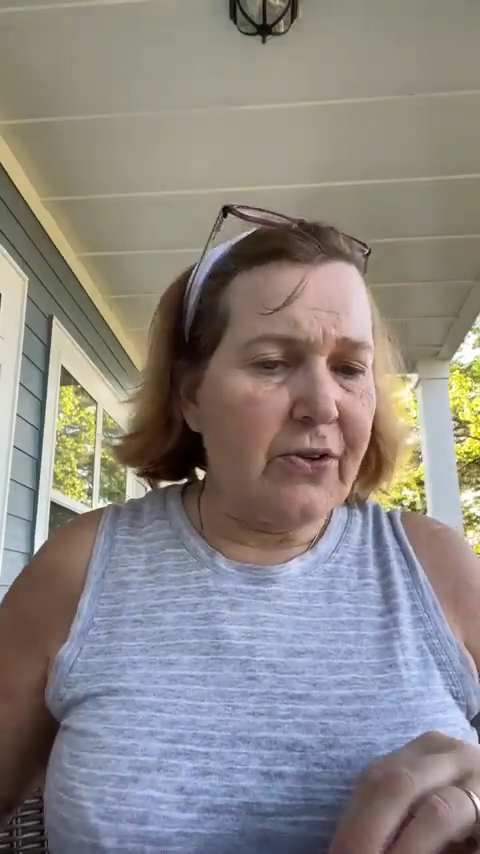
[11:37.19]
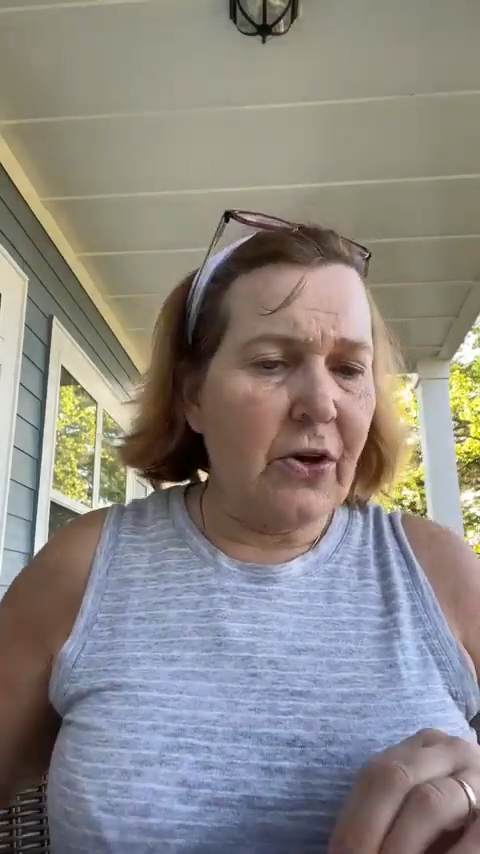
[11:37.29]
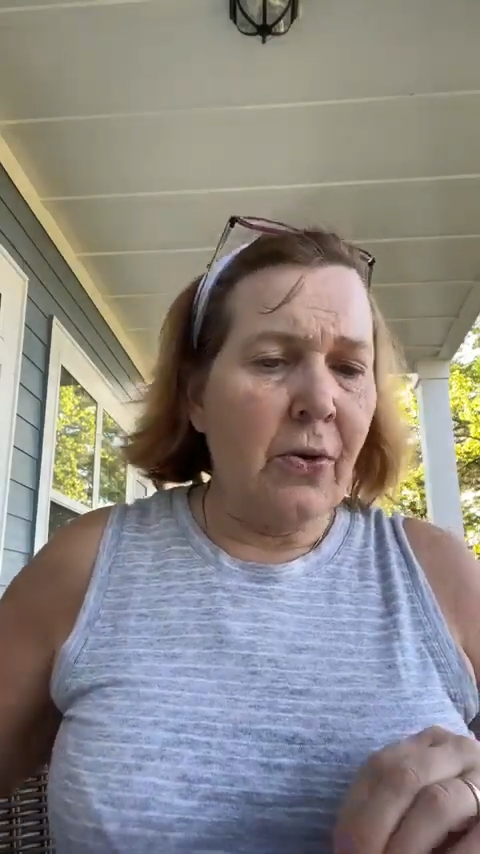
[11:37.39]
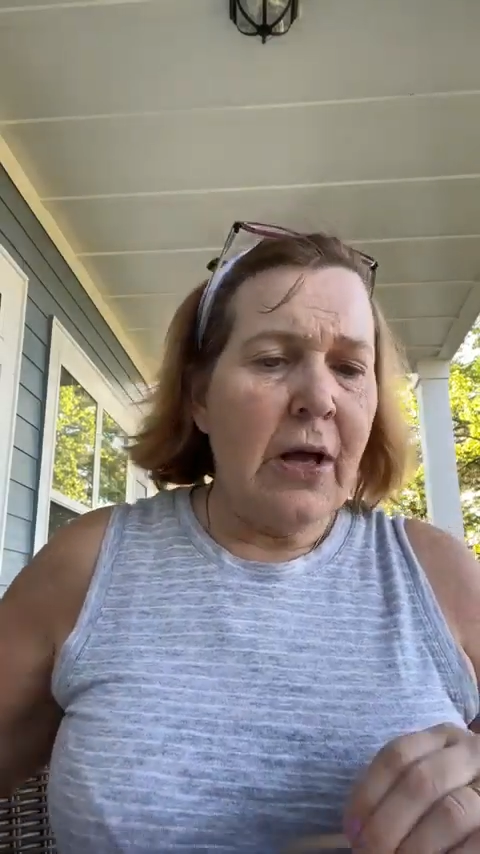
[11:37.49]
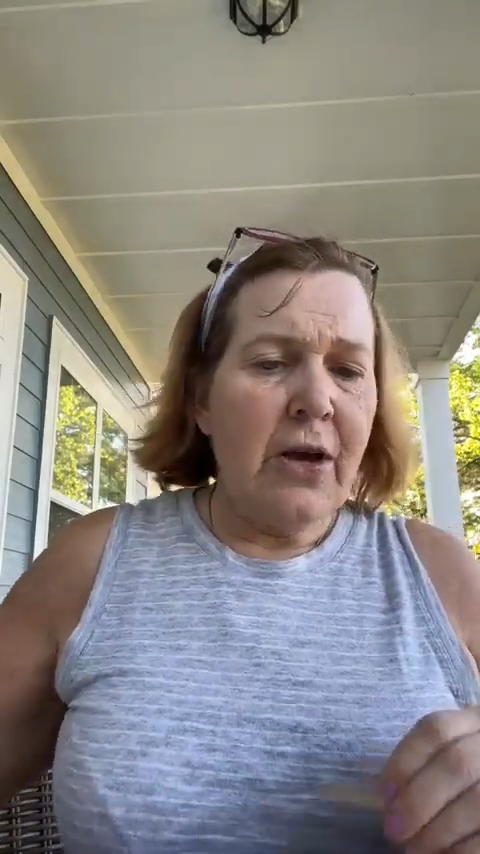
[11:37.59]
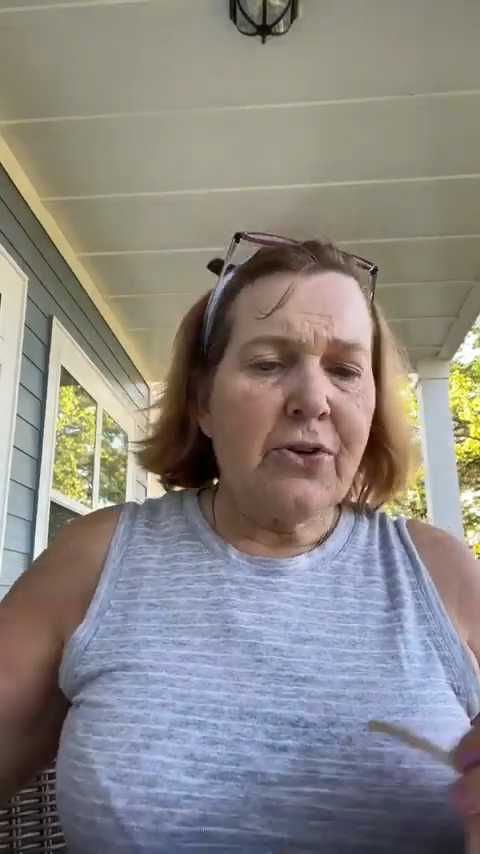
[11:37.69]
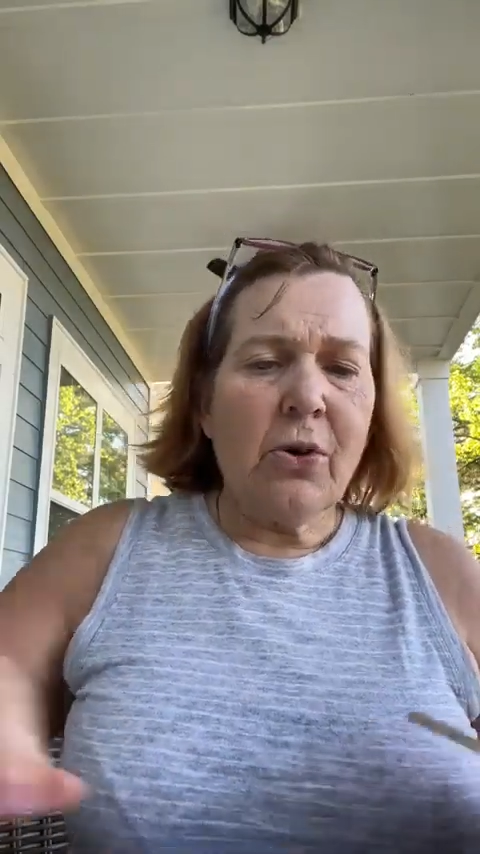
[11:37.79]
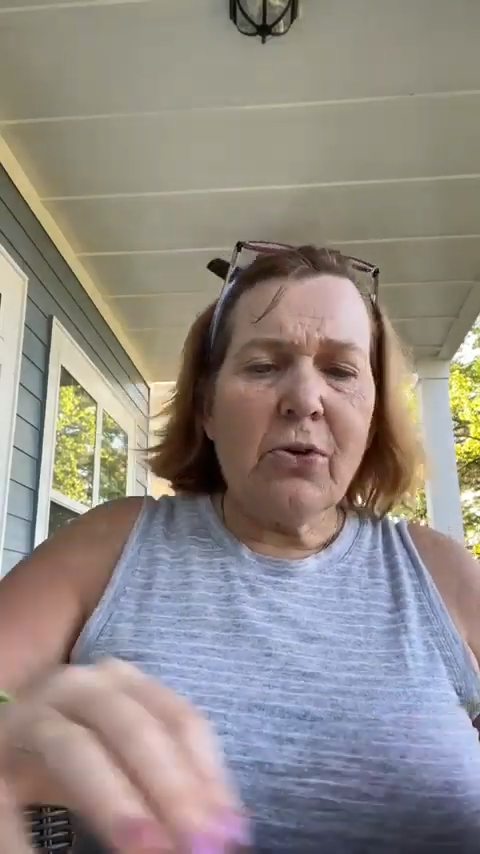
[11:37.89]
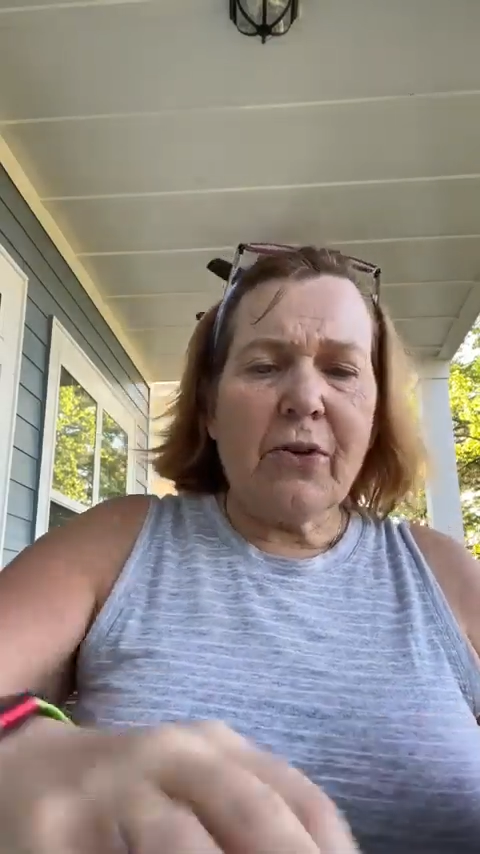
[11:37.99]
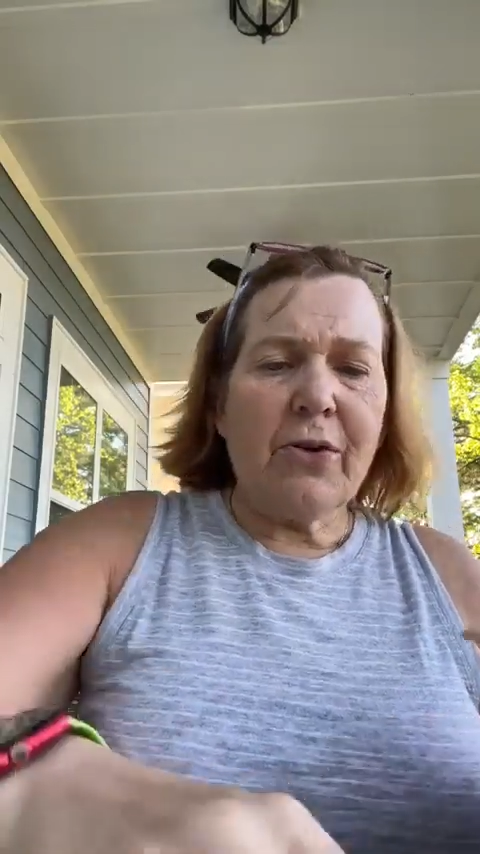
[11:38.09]
So
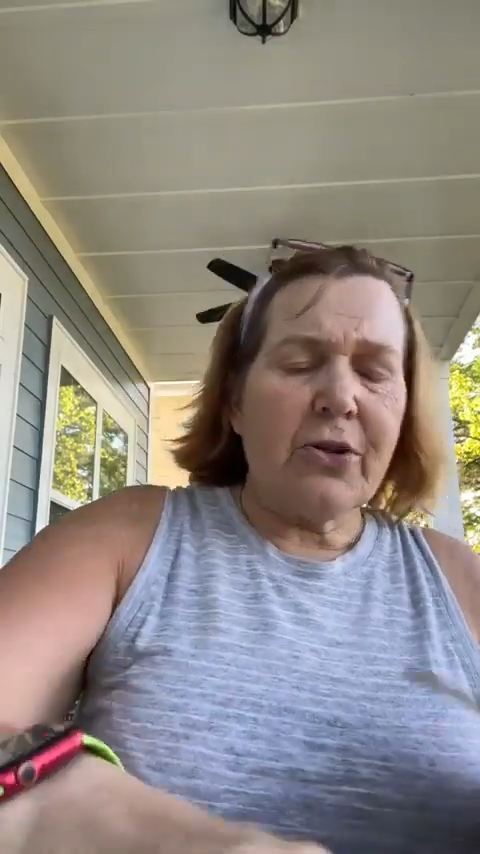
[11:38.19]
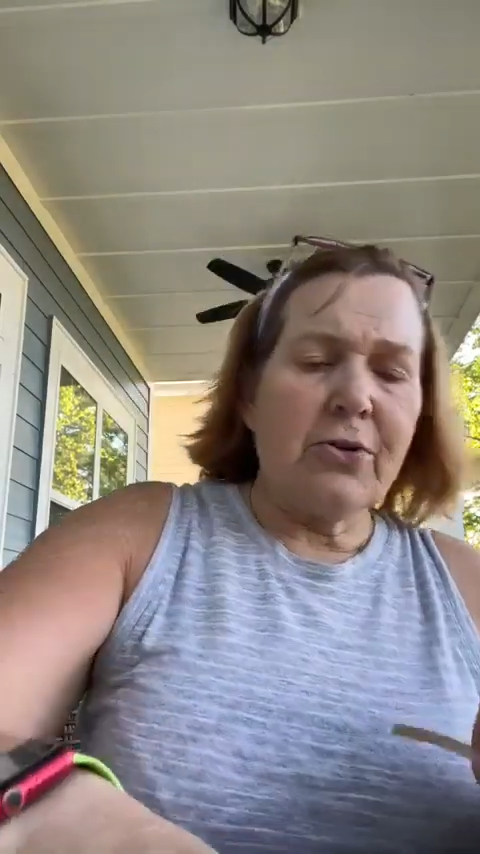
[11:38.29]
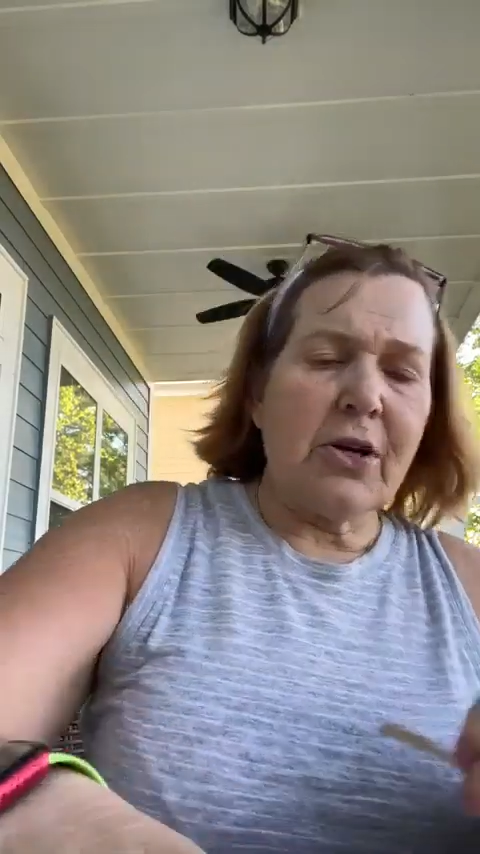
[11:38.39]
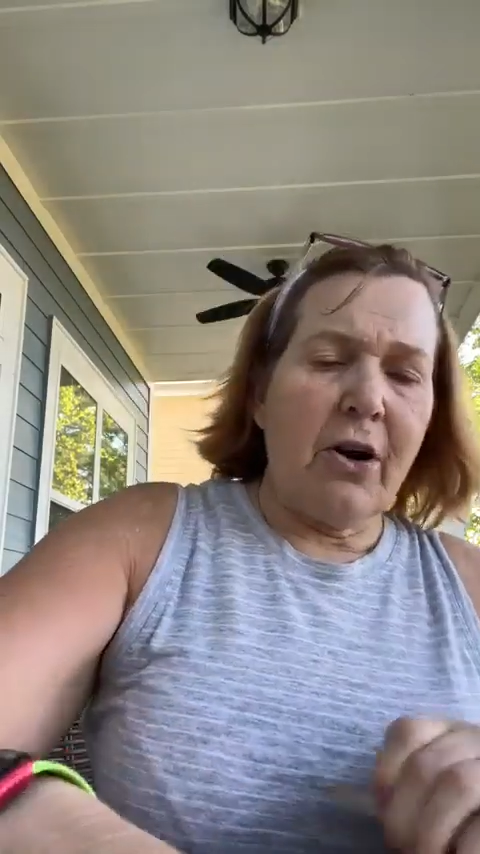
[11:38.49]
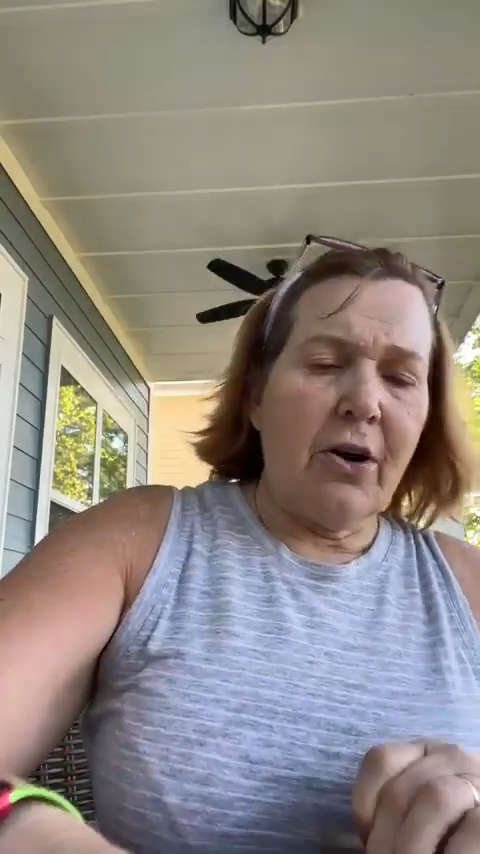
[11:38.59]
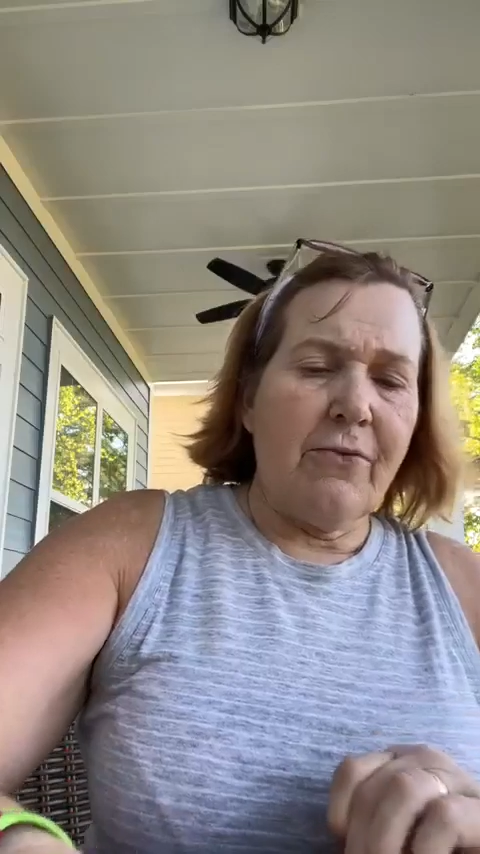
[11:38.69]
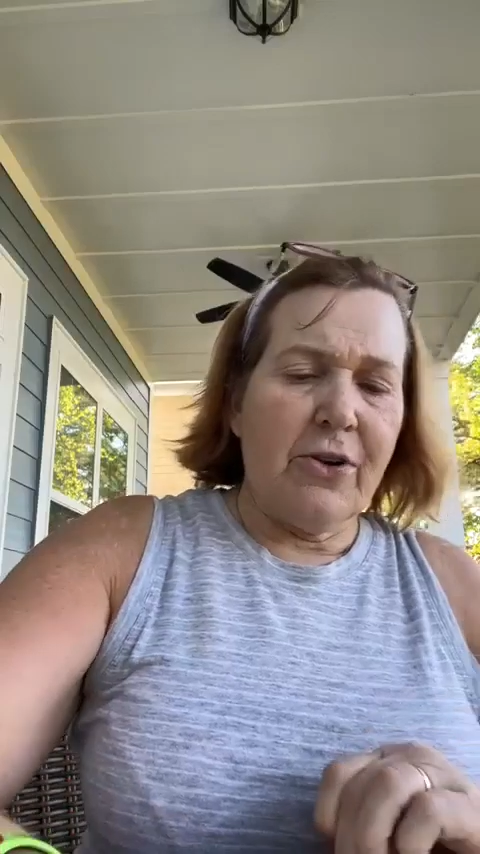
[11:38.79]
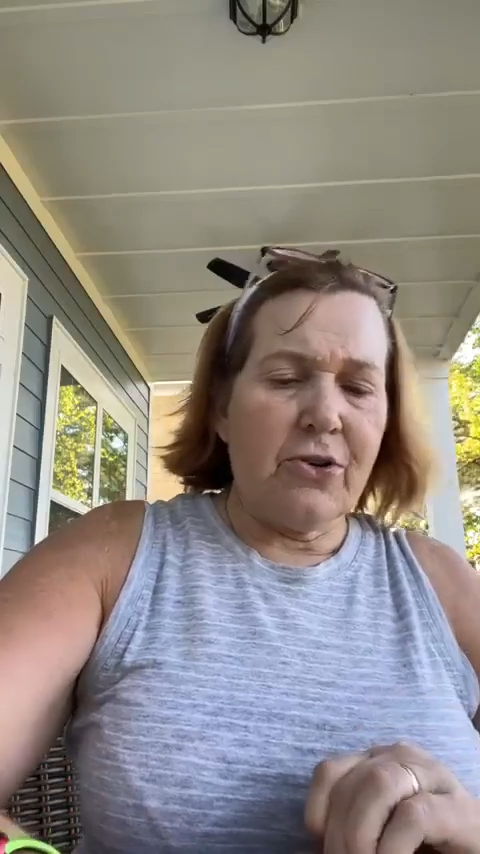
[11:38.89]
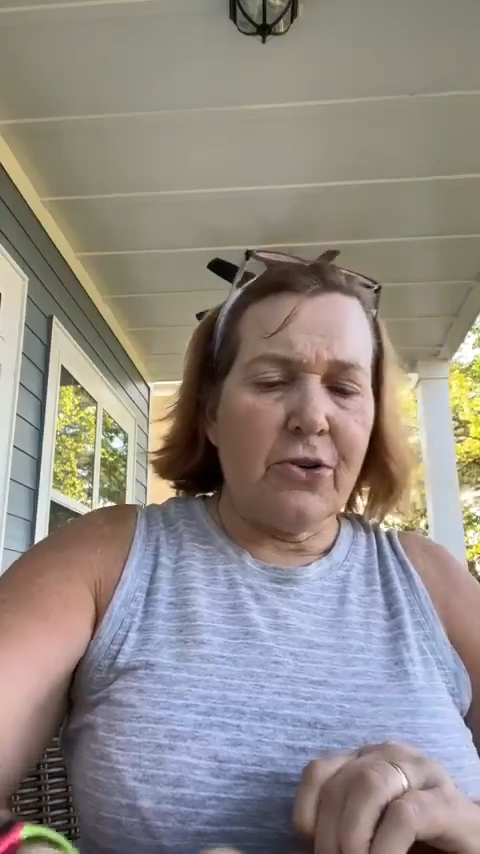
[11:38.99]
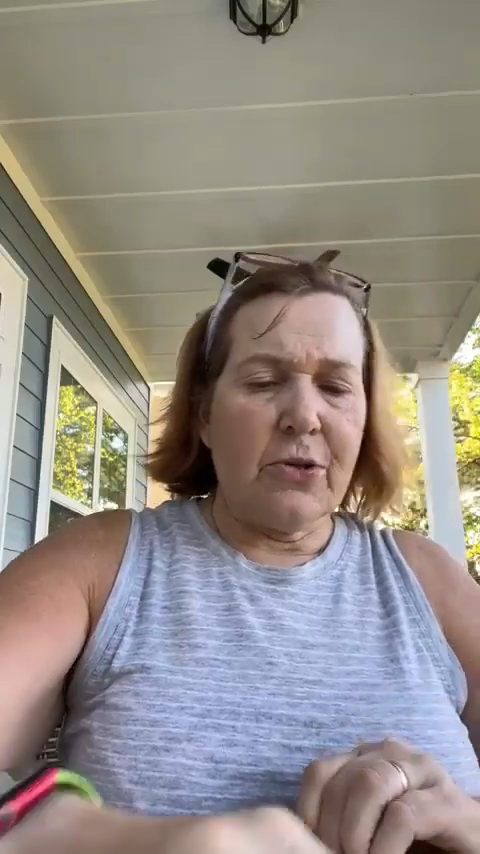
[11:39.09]
don't look for those
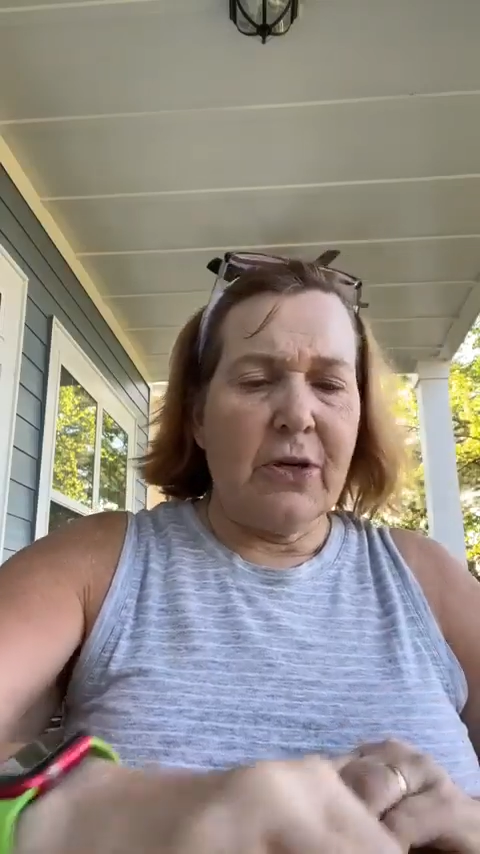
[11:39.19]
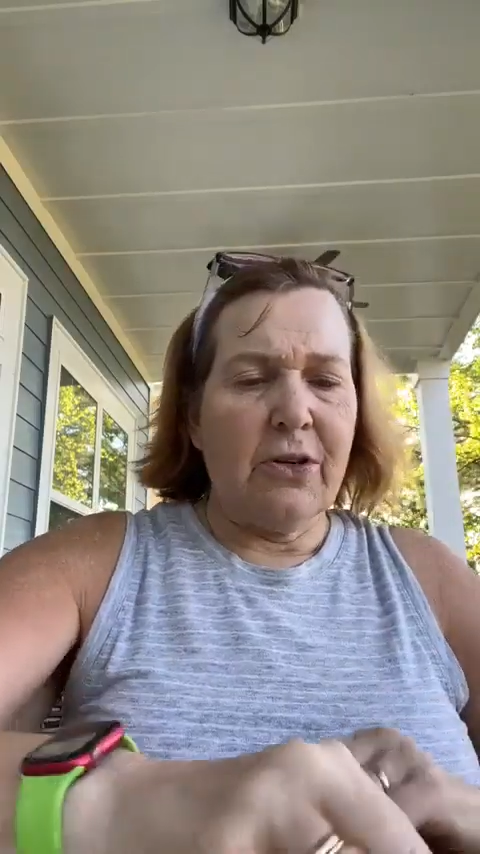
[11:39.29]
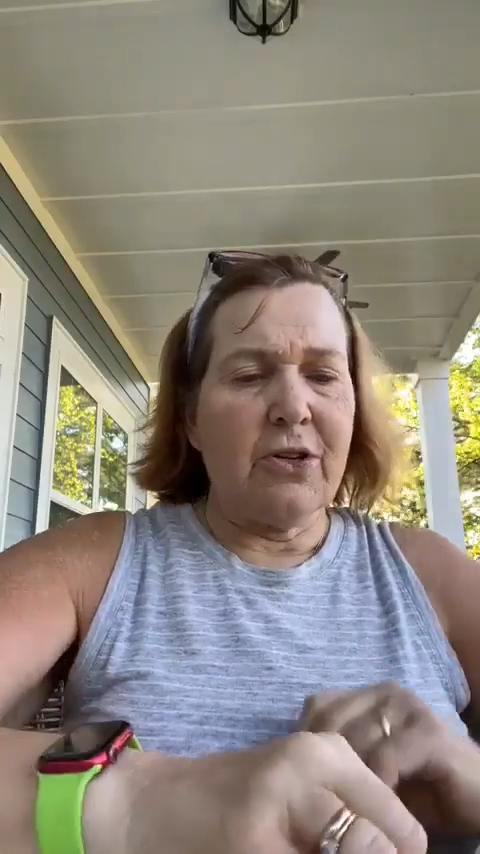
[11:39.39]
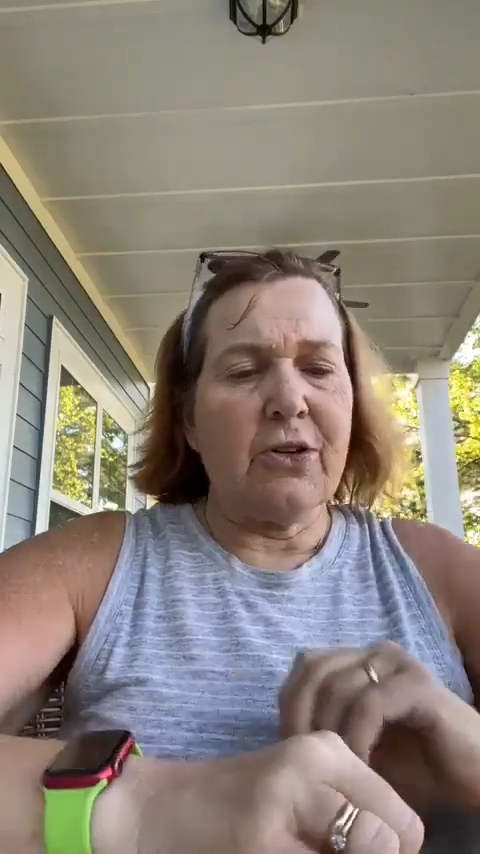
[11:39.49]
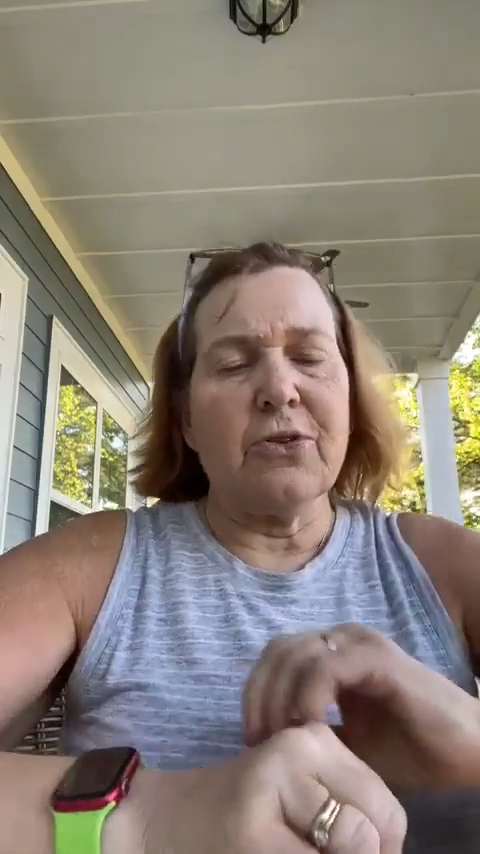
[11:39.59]
artificial sweeteners,